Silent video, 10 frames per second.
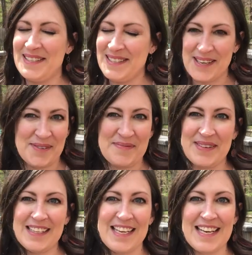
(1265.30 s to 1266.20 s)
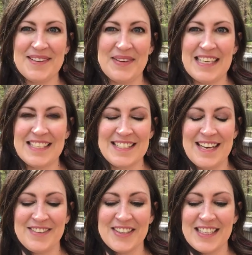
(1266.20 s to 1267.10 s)
Don't be like me. It's
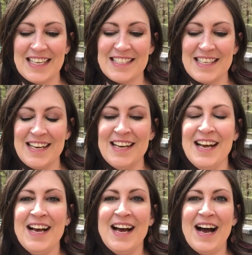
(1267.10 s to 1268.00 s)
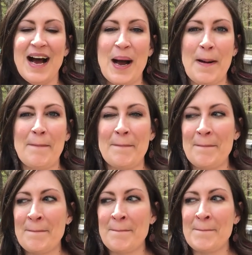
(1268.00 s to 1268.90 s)
not a good idea. Um,
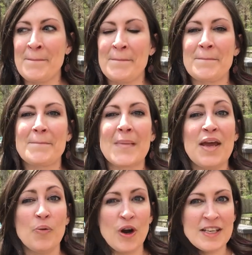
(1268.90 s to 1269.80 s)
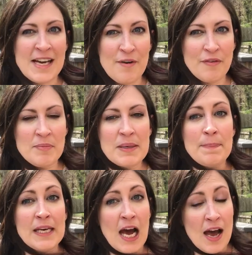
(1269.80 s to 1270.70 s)
it worked out for me
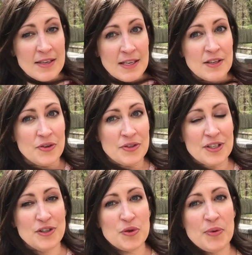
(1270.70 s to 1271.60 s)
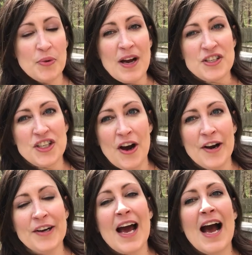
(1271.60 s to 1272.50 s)
because I used a superwash
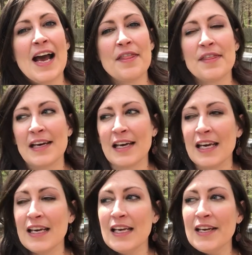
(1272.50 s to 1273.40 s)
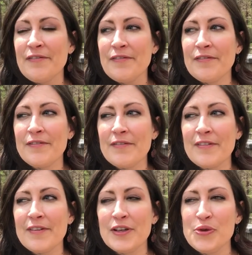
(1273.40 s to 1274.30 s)
yarn. I think if
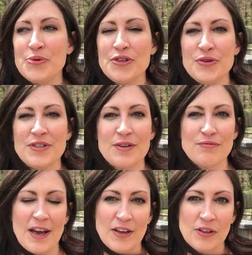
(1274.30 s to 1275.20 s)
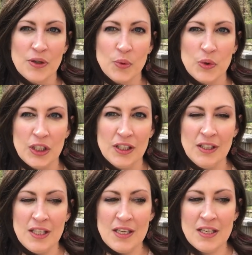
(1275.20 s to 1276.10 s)
you used a regular
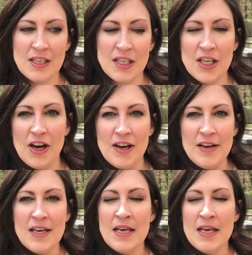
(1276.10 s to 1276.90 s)
wool yarn,